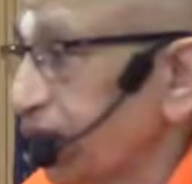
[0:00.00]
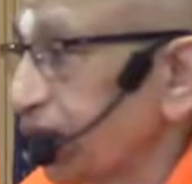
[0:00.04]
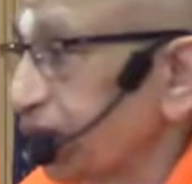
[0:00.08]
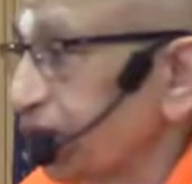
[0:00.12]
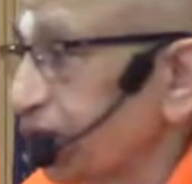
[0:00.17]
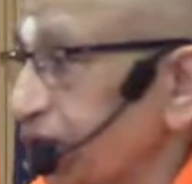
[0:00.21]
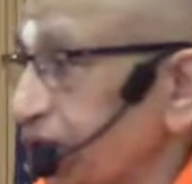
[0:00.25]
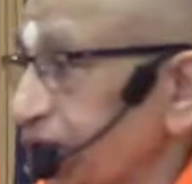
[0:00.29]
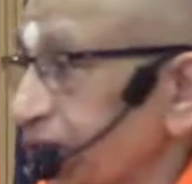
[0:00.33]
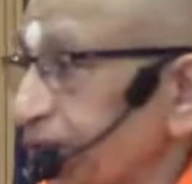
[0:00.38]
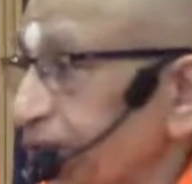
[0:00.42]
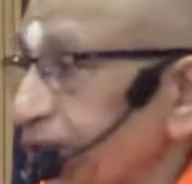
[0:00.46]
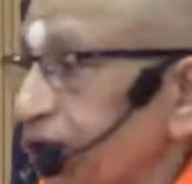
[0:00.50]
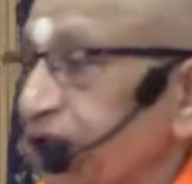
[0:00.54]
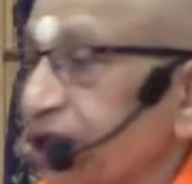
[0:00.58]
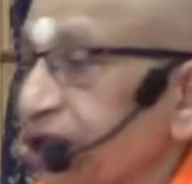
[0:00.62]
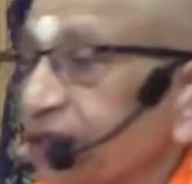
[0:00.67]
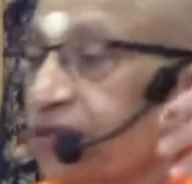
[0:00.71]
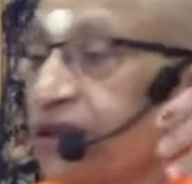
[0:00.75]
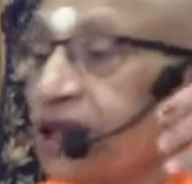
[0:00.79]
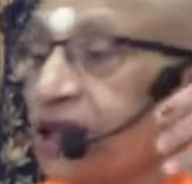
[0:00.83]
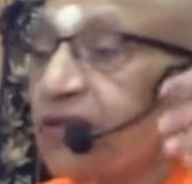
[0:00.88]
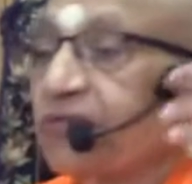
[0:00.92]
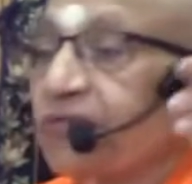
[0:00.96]
is replaced
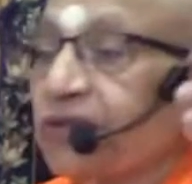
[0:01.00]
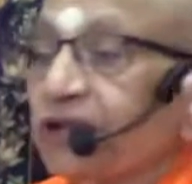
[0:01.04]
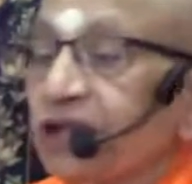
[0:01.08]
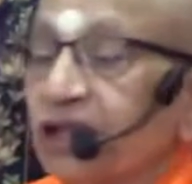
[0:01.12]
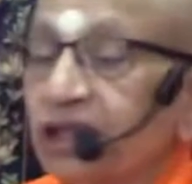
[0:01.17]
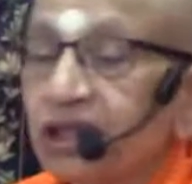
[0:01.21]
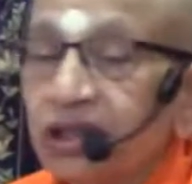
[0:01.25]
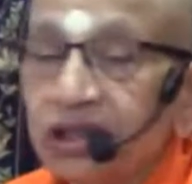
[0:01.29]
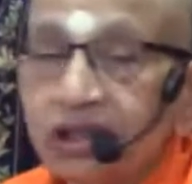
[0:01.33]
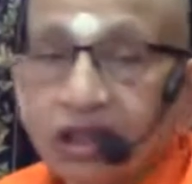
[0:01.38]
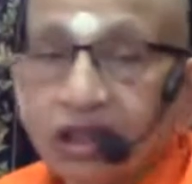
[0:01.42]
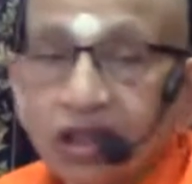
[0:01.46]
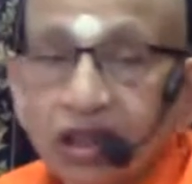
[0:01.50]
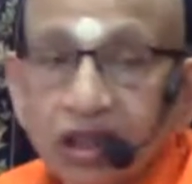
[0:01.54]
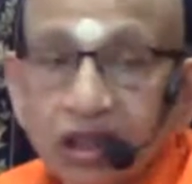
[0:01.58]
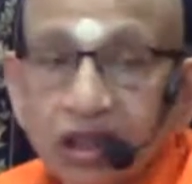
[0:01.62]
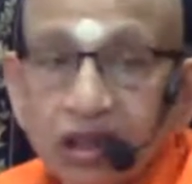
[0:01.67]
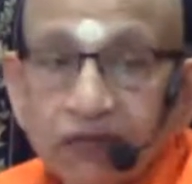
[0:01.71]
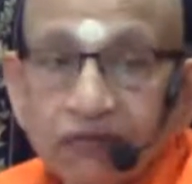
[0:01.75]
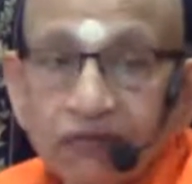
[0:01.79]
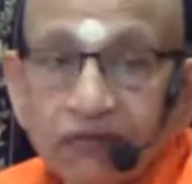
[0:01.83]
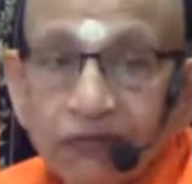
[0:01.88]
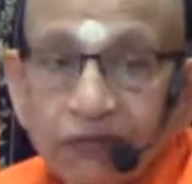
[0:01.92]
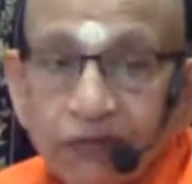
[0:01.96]
by pata
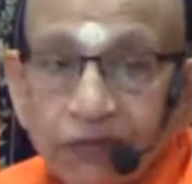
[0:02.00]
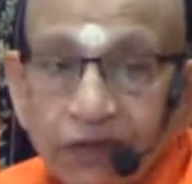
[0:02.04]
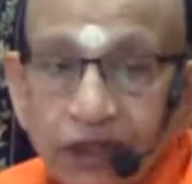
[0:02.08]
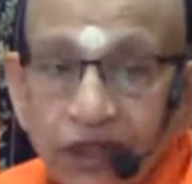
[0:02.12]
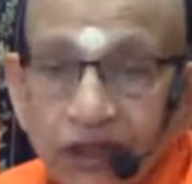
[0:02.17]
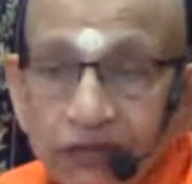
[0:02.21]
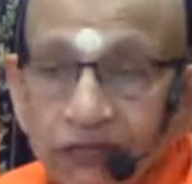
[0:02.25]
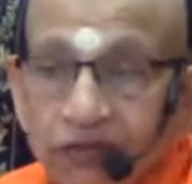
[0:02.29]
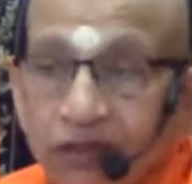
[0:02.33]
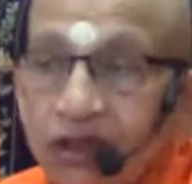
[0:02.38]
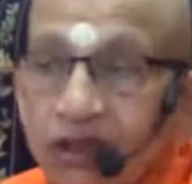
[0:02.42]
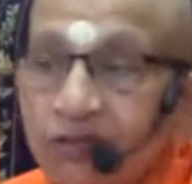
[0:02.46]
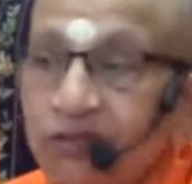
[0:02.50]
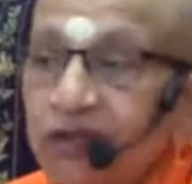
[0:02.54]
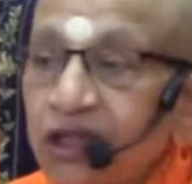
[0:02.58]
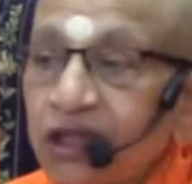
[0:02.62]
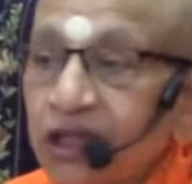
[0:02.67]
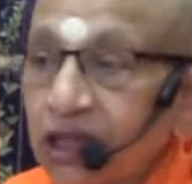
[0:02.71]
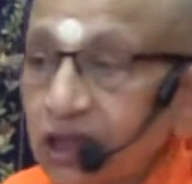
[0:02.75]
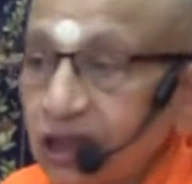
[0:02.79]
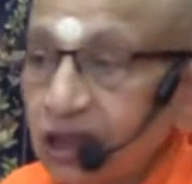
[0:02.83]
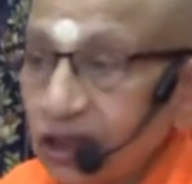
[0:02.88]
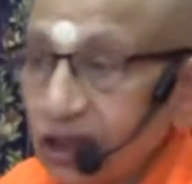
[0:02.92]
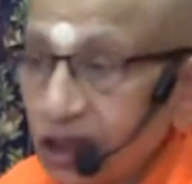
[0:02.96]
replaced by
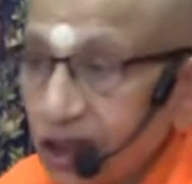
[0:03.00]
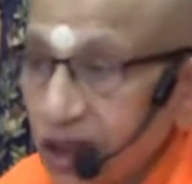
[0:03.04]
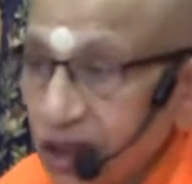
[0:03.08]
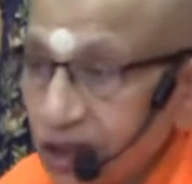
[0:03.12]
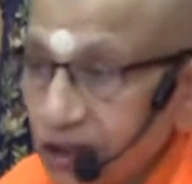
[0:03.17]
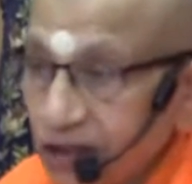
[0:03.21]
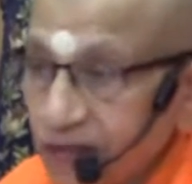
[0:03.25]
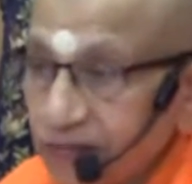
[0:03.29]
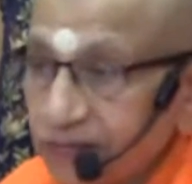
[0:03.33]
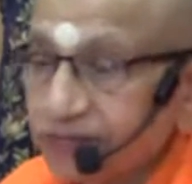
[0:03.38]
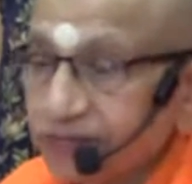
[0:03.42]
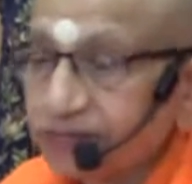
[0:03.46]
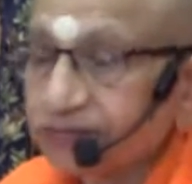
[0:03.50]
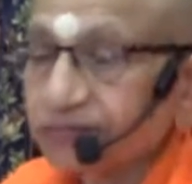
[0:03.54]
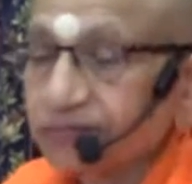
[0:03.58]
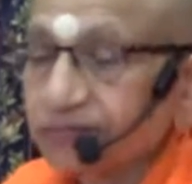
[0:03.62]
matha.